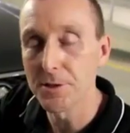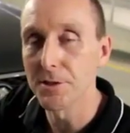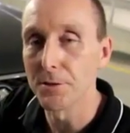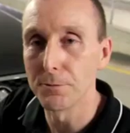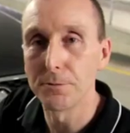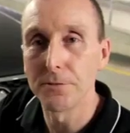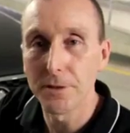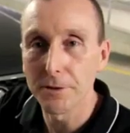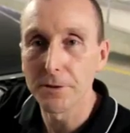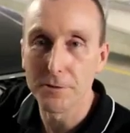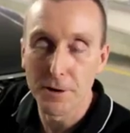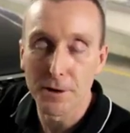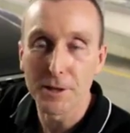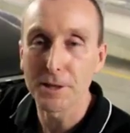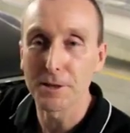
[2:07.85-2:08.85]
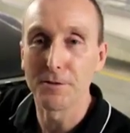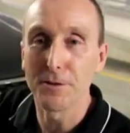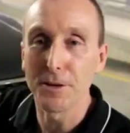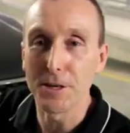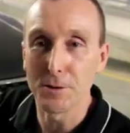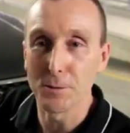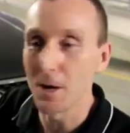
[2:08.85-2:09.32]
This is a very, very
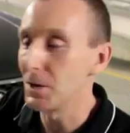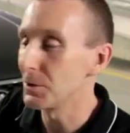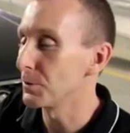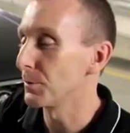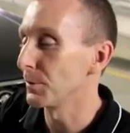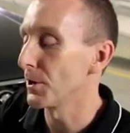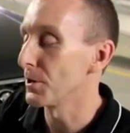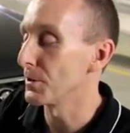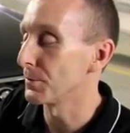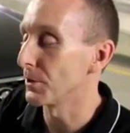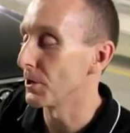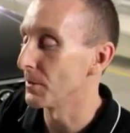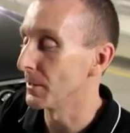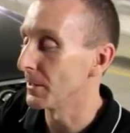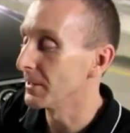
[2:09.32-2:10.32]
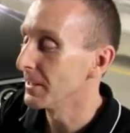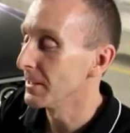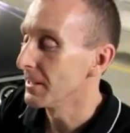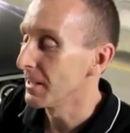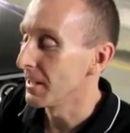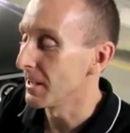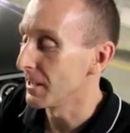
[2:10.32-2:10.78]
convenient way to apply the primer,
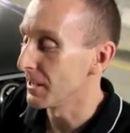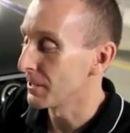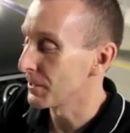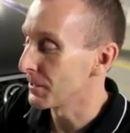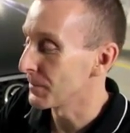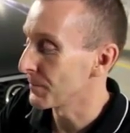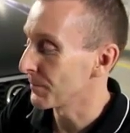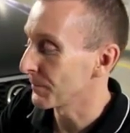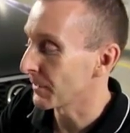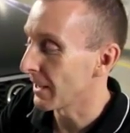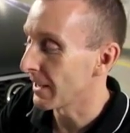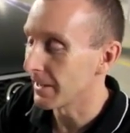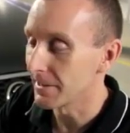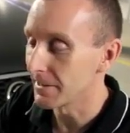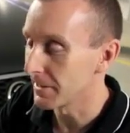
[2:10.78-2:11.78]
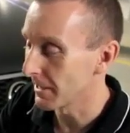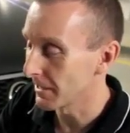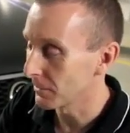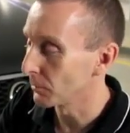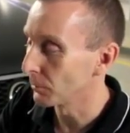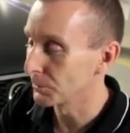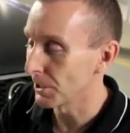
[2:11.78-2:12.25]
and
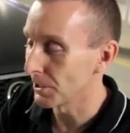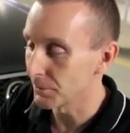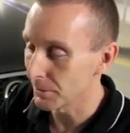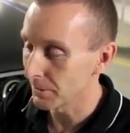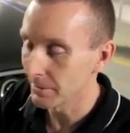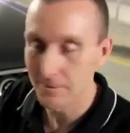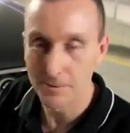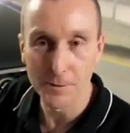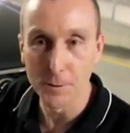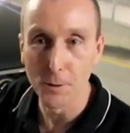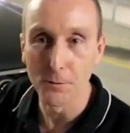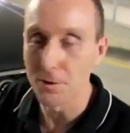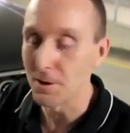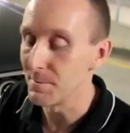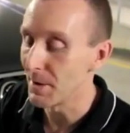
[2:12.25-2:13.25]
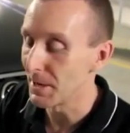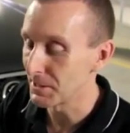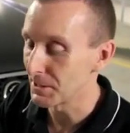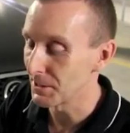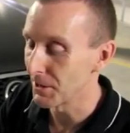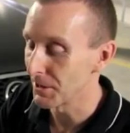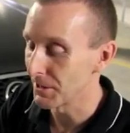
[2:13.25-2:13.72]
also not very
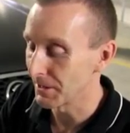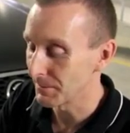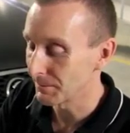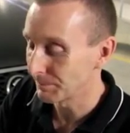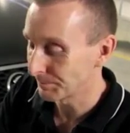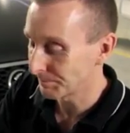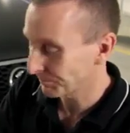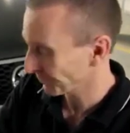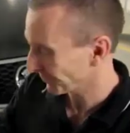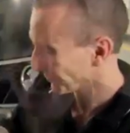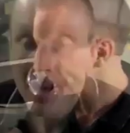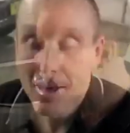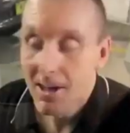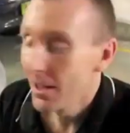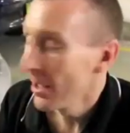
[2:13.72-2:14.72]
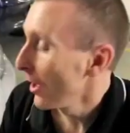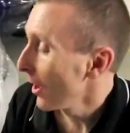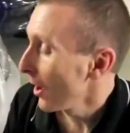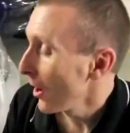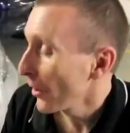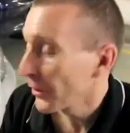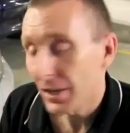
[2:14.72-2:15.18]
messy either.
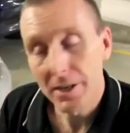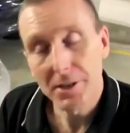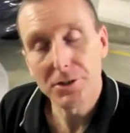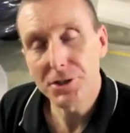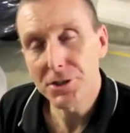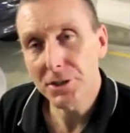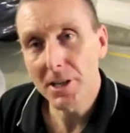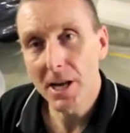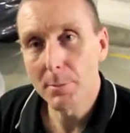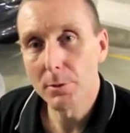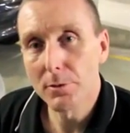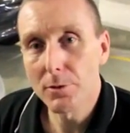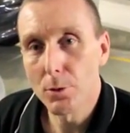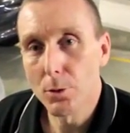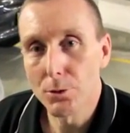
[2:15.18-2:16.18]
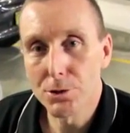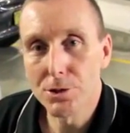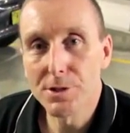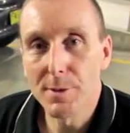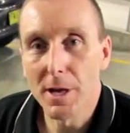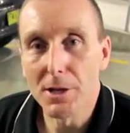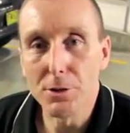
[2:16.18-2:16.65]
Okay, just a couple of
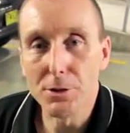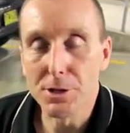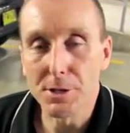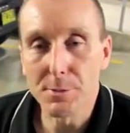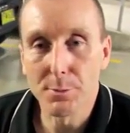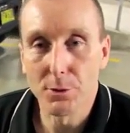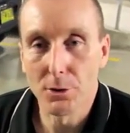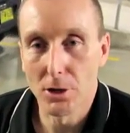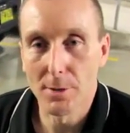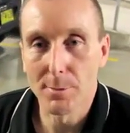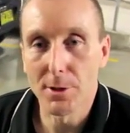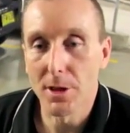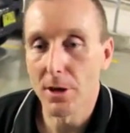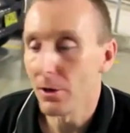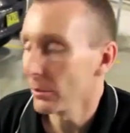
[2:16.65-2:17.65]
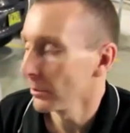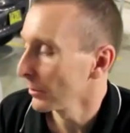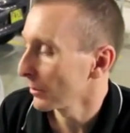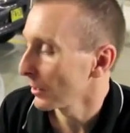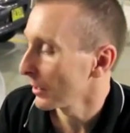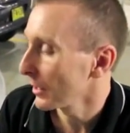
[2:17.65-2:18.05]
cautions about using primer though.